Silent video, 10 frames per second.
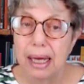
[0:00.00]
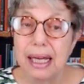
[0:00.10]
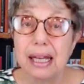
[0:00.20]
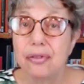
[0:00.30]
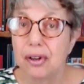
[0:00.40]

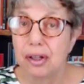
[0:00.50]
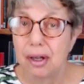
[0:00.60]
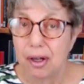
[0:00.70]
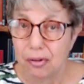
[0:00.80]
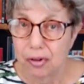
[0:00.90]
even
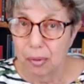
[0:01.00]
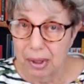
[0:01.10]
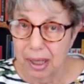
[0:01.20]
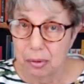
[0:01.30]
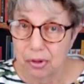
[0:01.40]
from
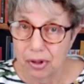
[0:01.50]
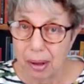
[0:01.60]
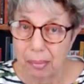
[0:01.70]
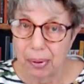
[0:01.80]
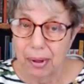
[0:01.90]
close
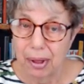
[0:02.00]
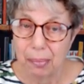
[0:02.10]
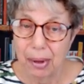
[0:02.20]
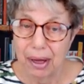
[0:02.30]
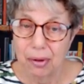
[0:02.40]
up,
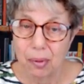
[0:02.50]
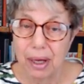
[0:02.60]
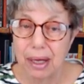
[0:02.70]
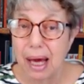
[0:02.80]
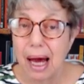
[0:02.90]
by the way.